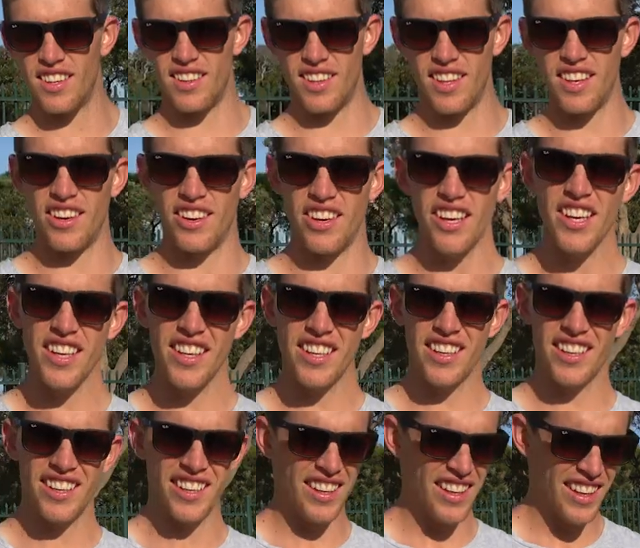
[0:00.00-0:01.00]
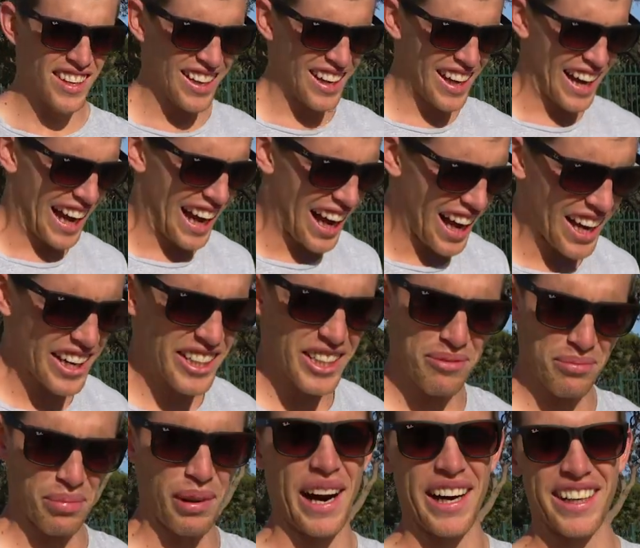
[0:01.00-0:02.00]
in theory, hard
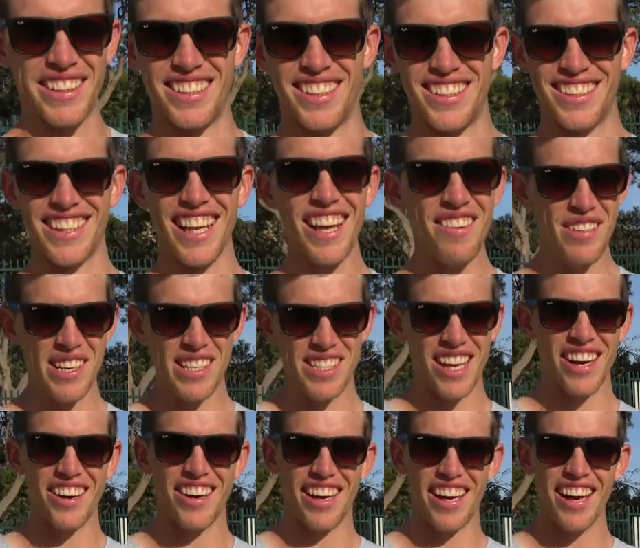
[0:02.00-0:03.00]
in practice. Let me tell